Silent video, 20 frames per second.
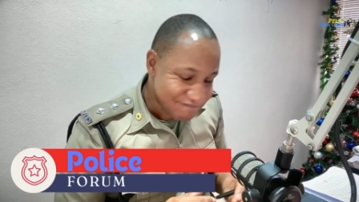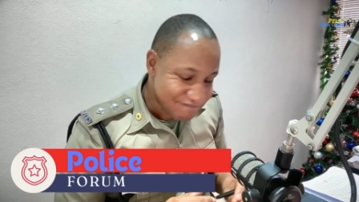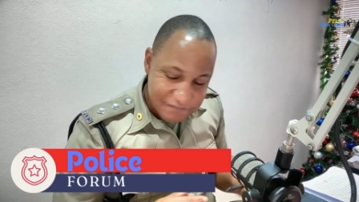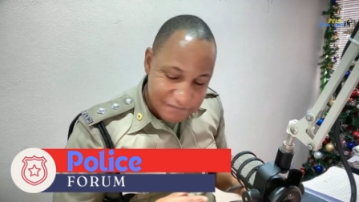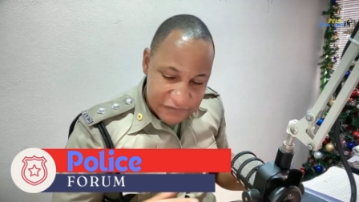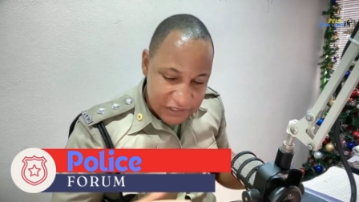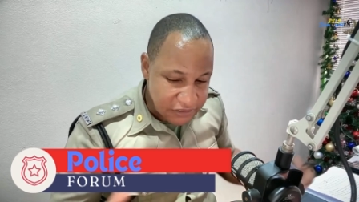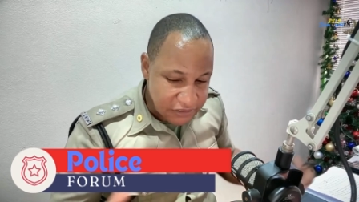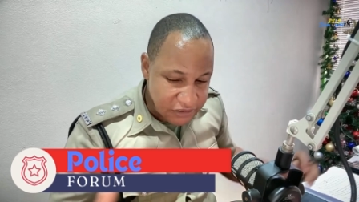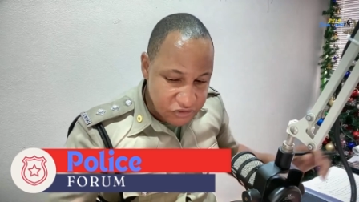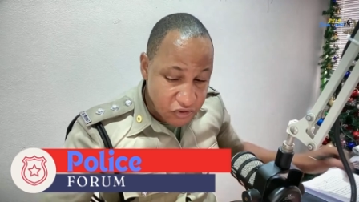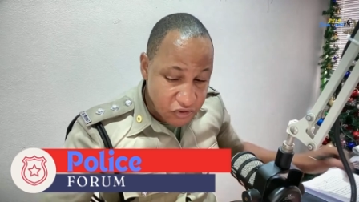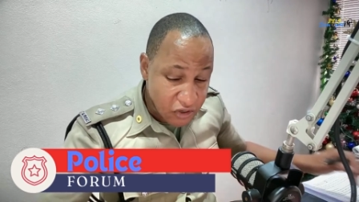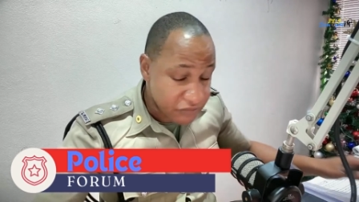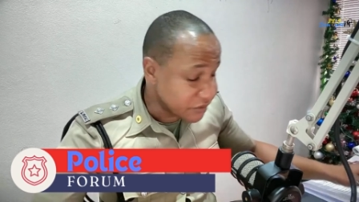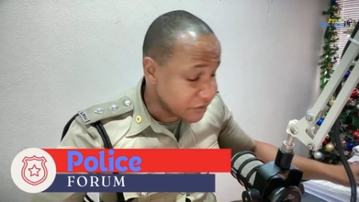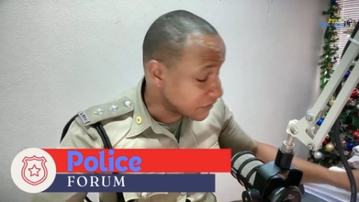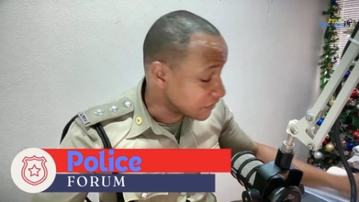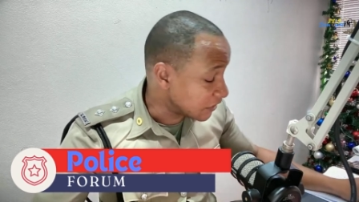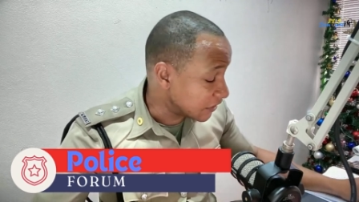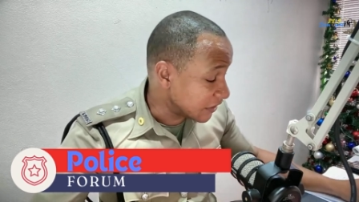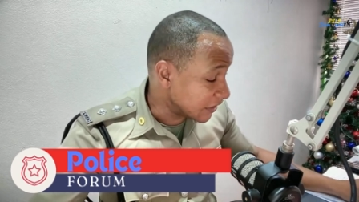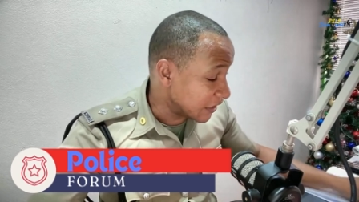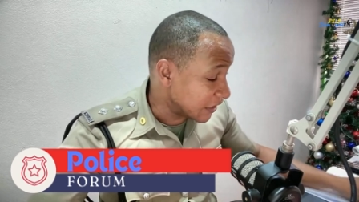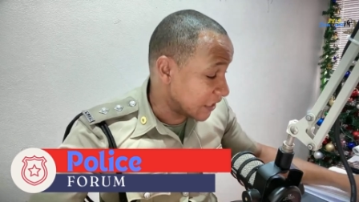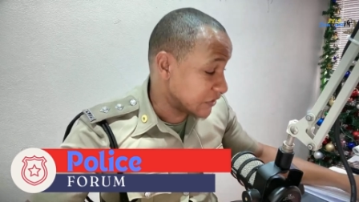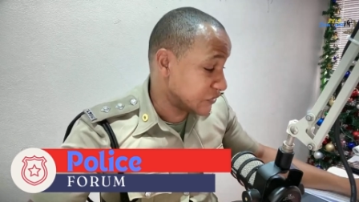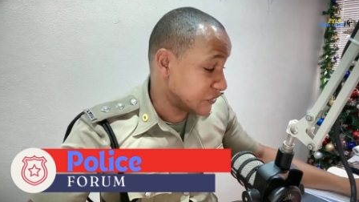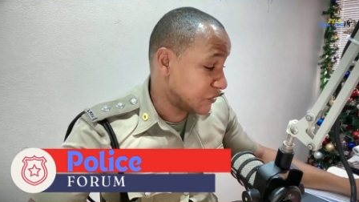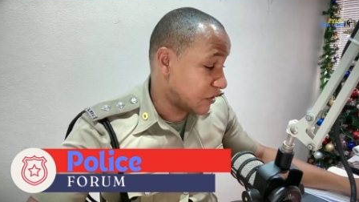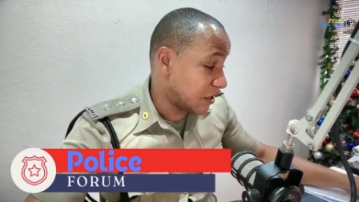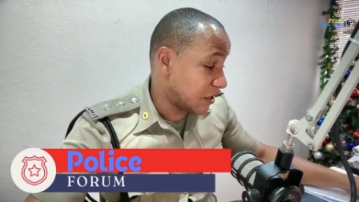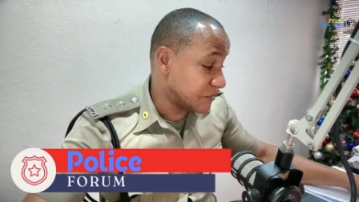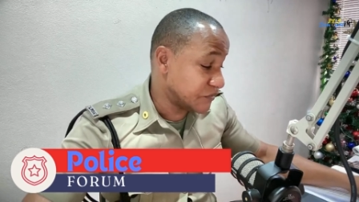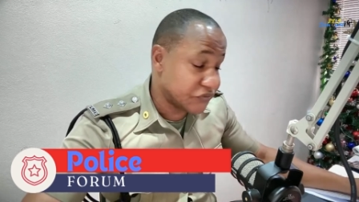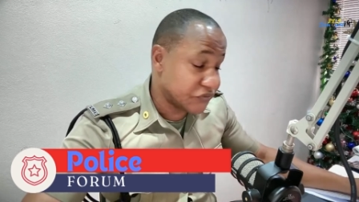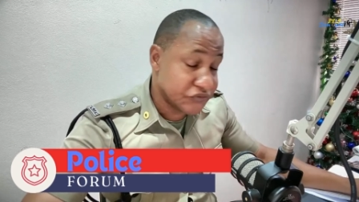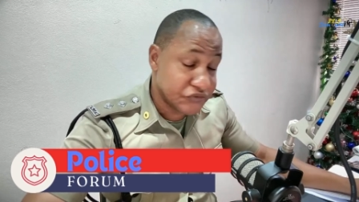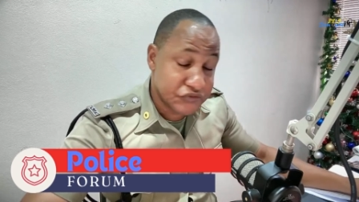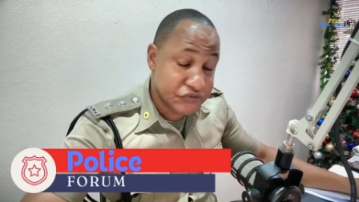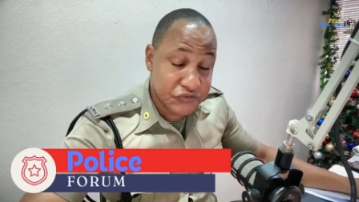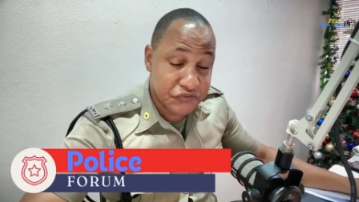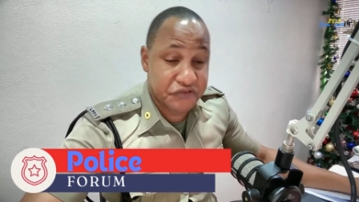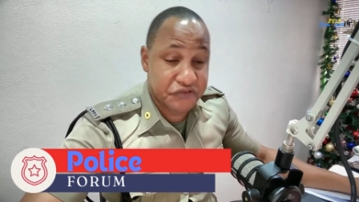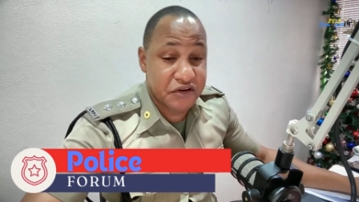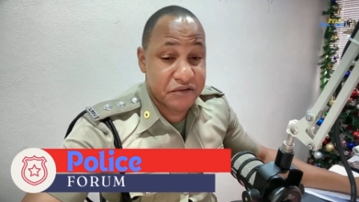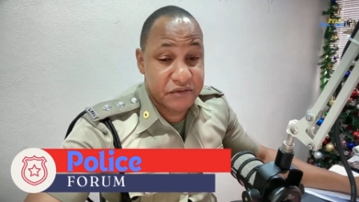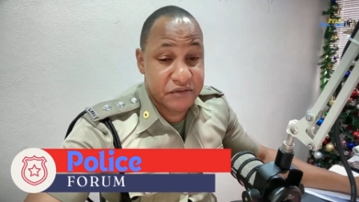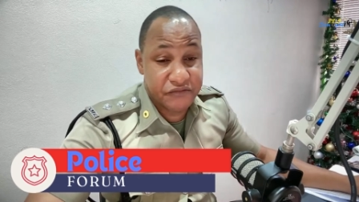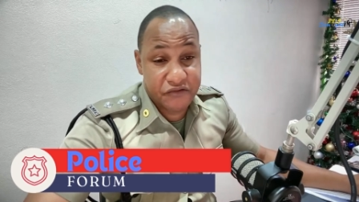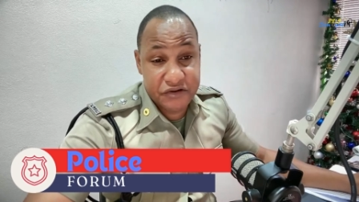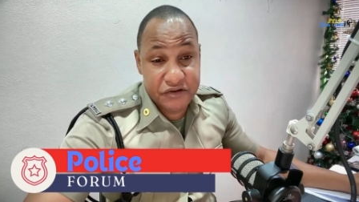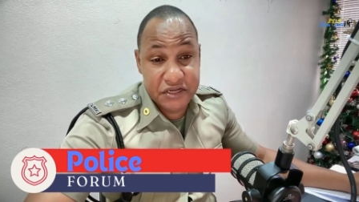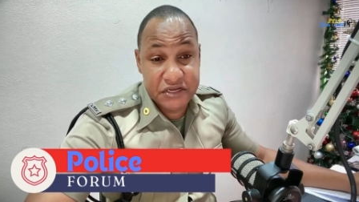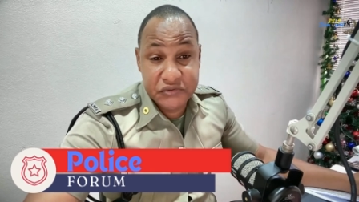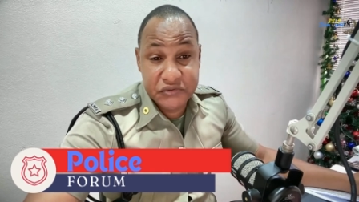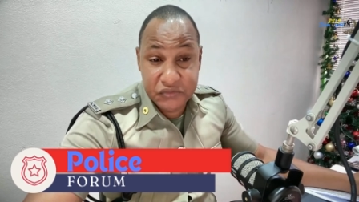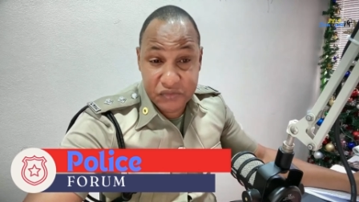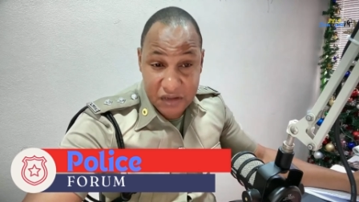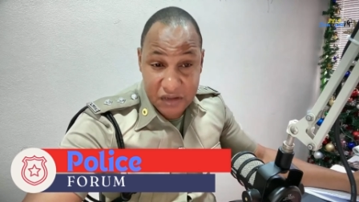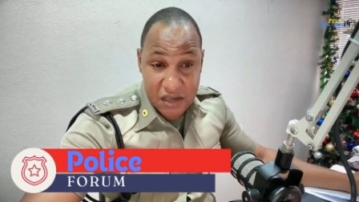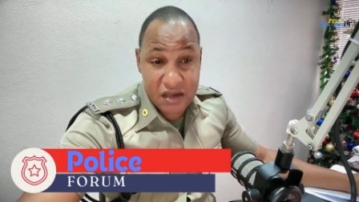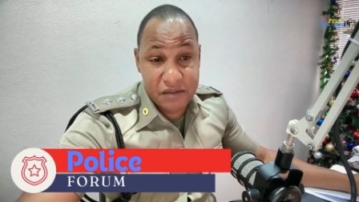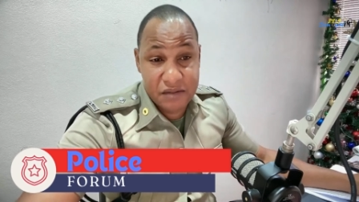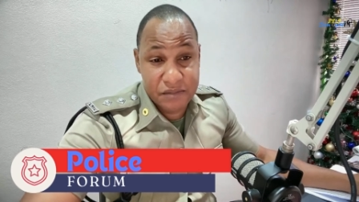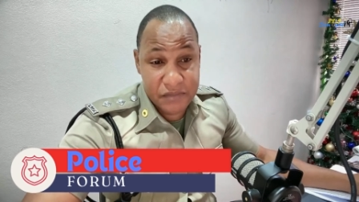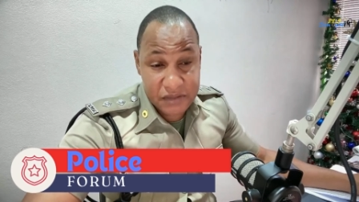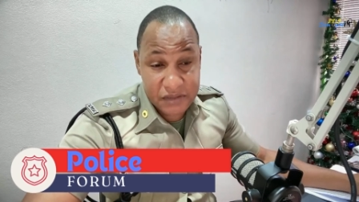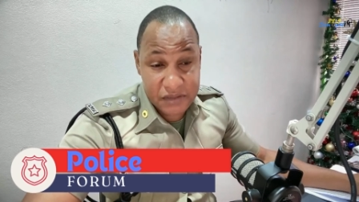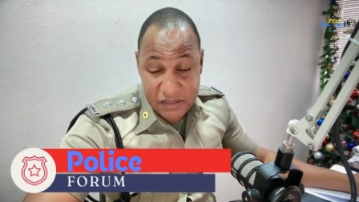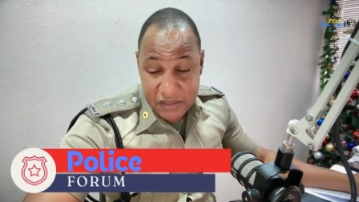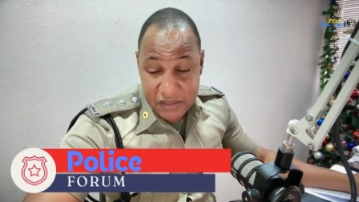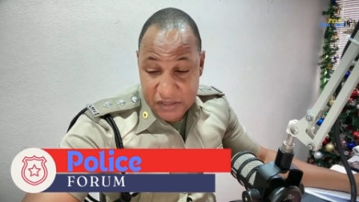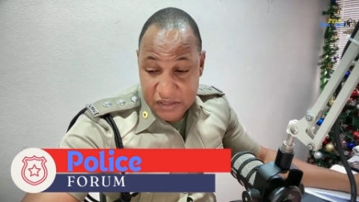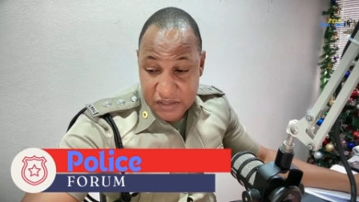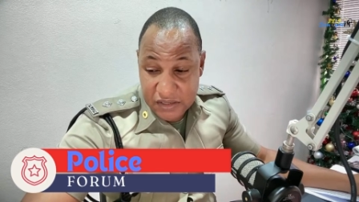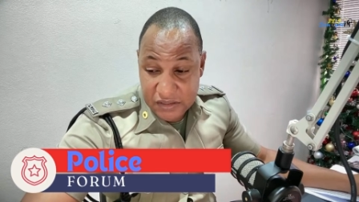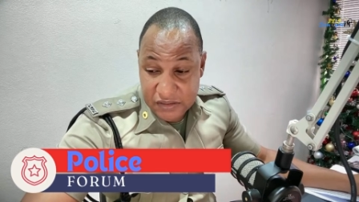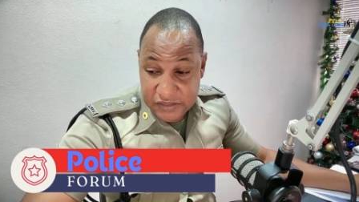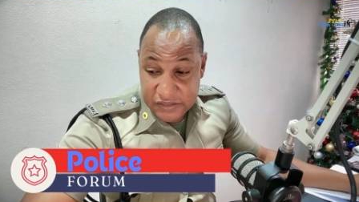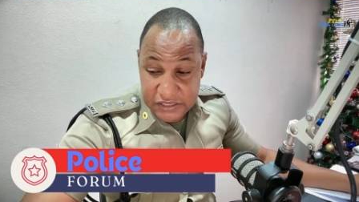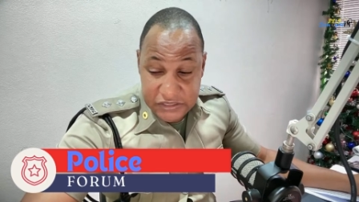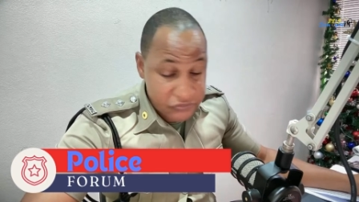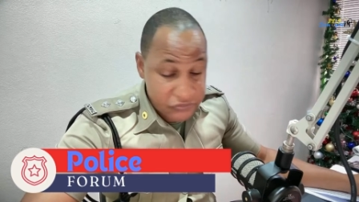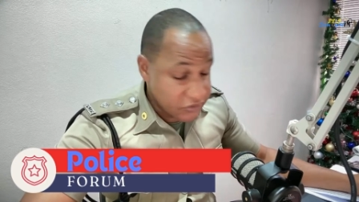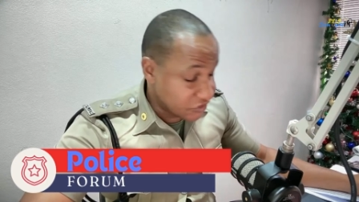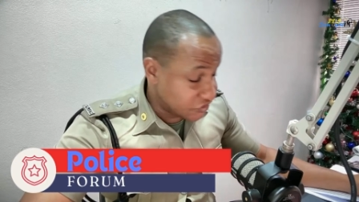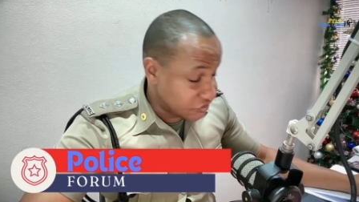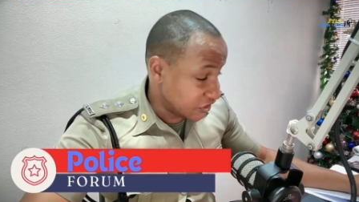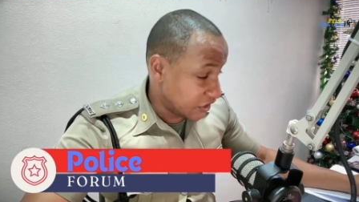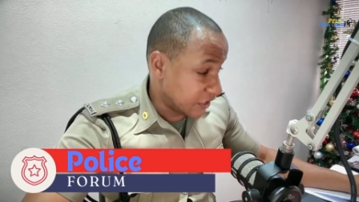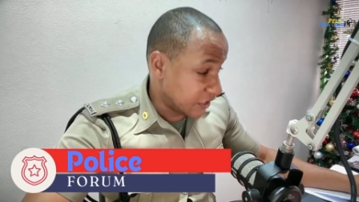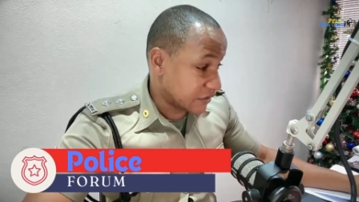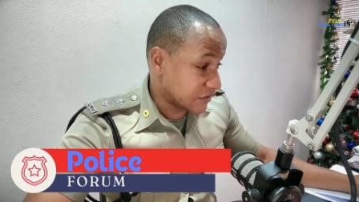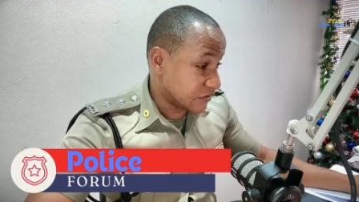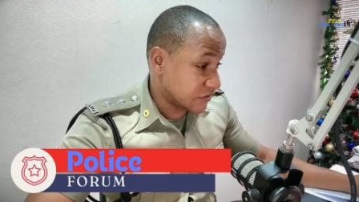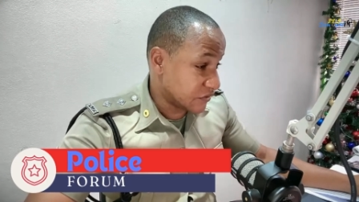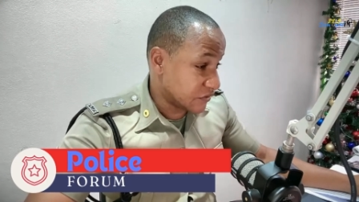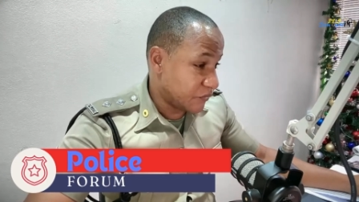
the tourists and the guests who come to Soufriere, before they do come, they do the checks.